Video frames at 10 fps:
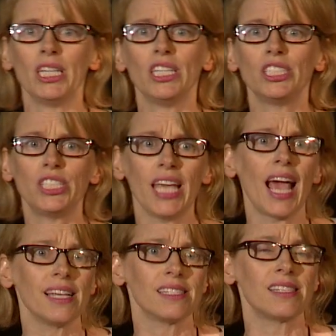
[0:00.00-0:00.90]
she
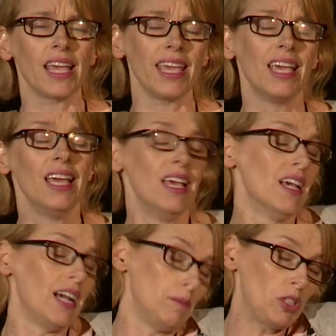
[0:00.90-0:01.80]
has
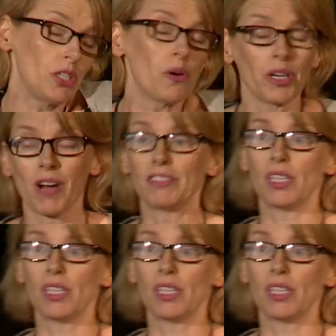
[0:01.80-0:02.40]
she choreographs